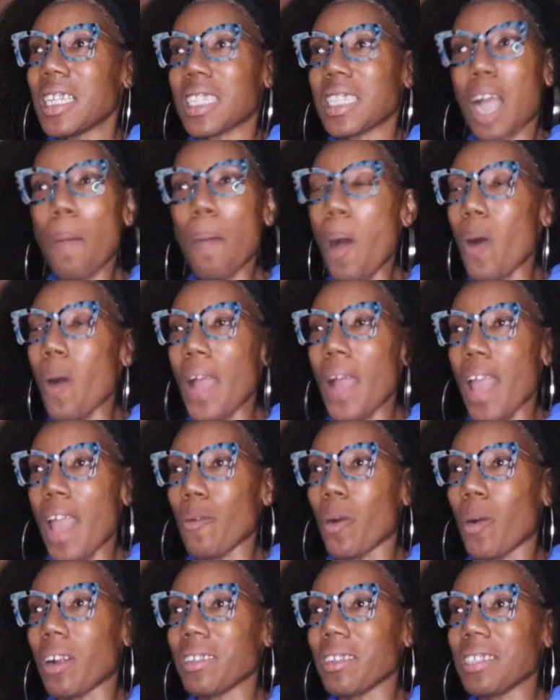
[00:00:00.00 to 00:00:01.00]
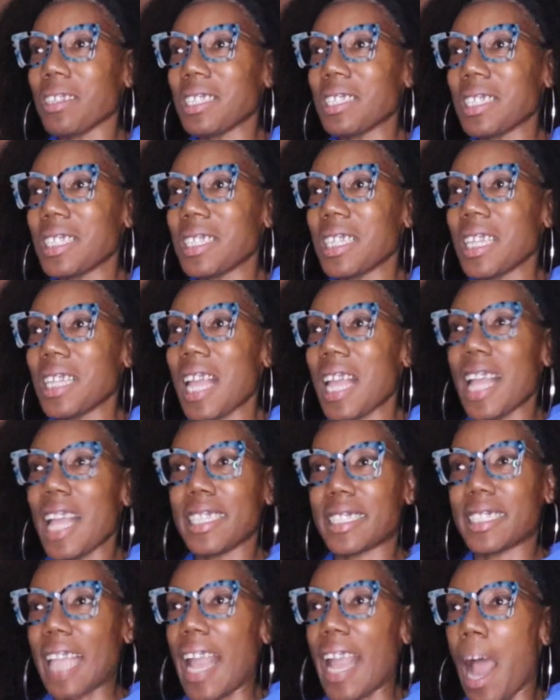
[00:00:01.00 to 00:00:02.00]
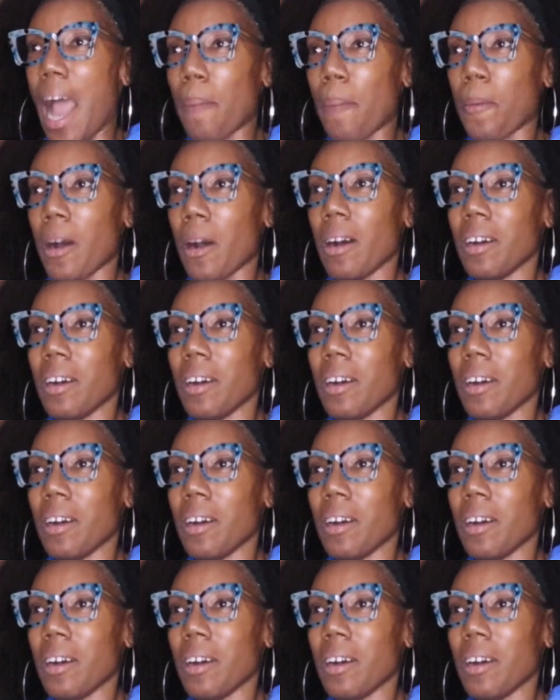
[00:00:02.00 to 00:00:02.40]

Come on, Edward. And stay up.